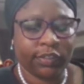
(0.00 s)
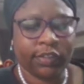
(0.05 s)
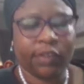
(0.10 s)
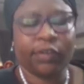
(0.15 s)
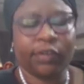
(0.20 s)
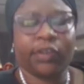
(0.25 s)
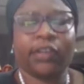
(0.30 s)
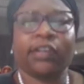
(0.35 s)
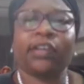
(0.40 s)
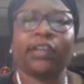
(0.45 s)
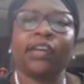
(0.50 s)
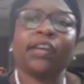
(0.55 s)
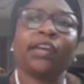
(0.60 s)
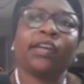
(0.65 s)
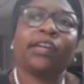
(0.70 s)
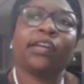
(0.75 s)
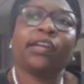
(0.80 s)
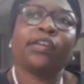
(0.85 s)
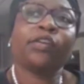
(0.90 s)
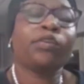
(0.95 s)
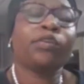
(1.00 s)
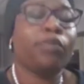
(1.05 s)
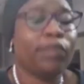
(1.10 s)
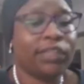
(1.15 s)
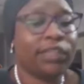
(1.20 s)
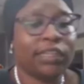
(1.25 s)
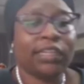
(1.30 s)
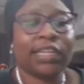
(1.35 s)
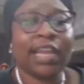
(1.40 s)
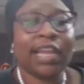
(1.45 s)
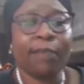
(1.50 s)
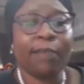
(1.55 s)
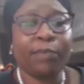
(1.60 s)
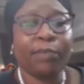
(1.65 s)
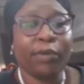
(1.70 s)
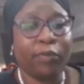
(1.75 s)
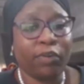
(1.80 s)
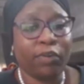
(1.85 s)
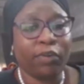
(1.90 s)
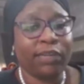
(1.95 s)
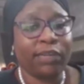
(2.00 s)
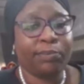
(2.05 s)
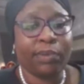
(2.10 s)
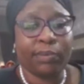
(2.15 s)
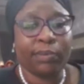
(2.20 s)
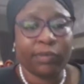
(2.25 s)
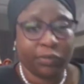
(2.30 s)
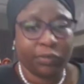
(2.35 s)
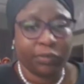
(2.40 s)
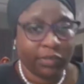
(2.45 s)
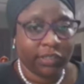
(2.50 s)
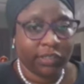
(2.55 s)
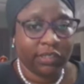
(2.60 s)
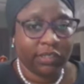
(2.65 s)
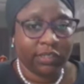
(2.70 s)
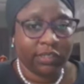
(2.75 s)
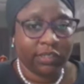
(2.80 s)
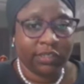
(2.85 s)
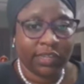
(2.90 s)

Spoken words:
Okay. No, it can't be run in perpetuity.